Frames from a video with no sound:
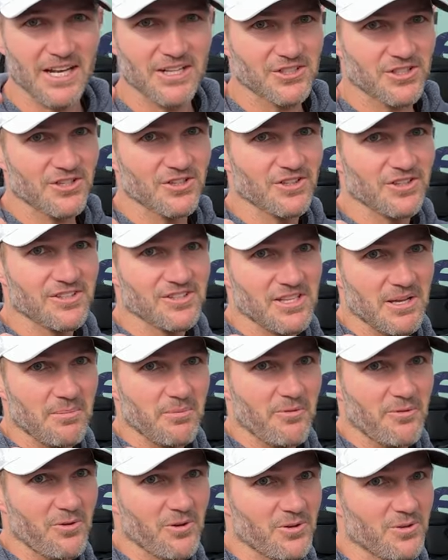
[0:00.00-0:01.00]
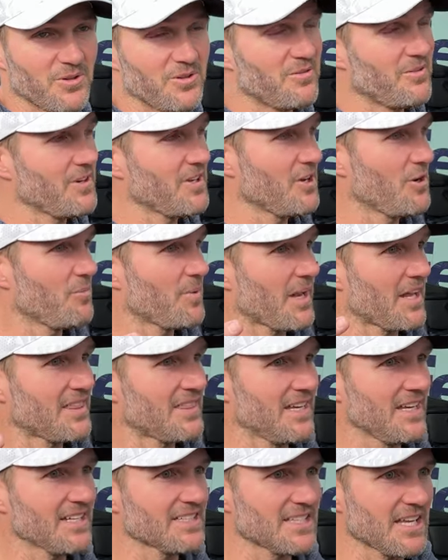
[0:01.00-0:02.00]
I should have looked this up before doing the video, but I
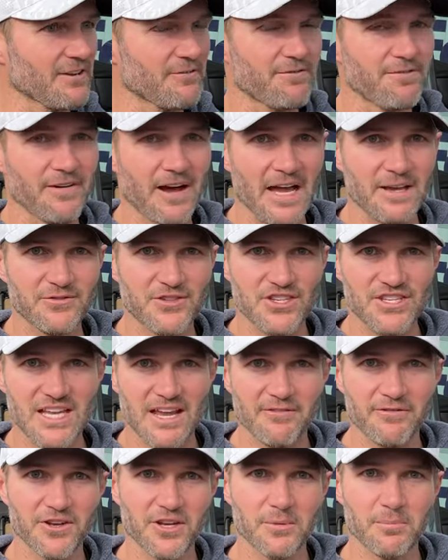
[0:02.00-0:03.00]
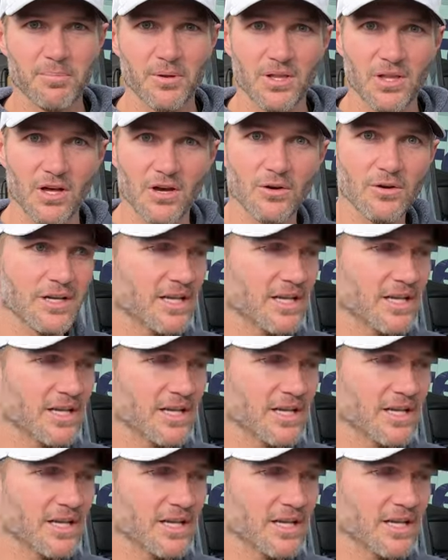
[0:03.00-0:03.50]
think it's like five, seven and below